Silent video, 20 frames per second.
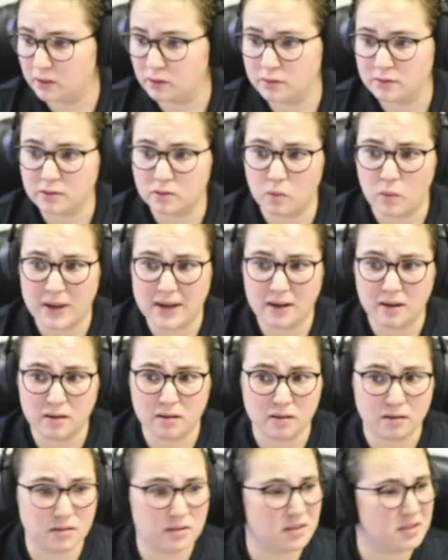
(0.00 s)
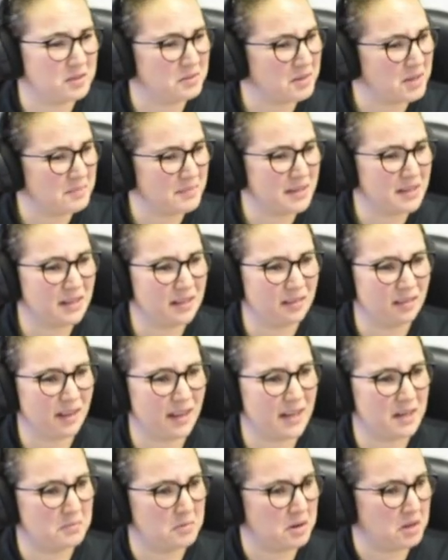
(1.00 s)
squares, you know what I mean? And line
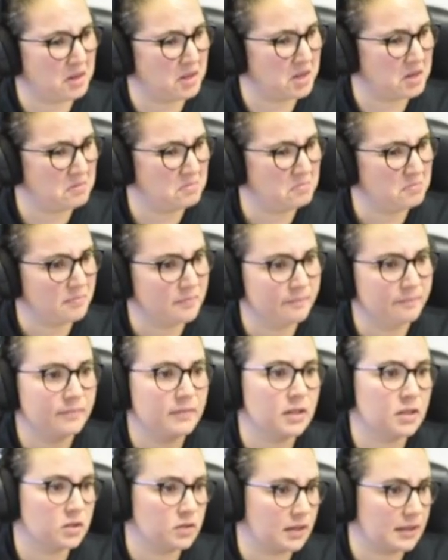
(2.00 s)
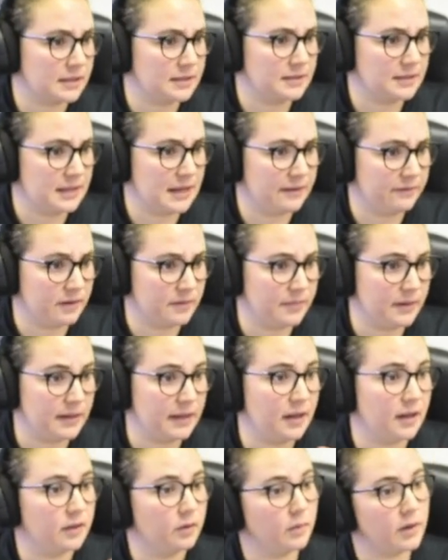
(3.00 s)
them all up so I can see everybody.
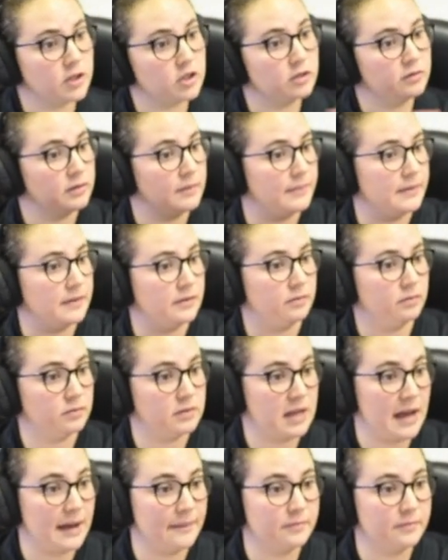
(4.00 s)
Otherwise, you're flipping through tabs,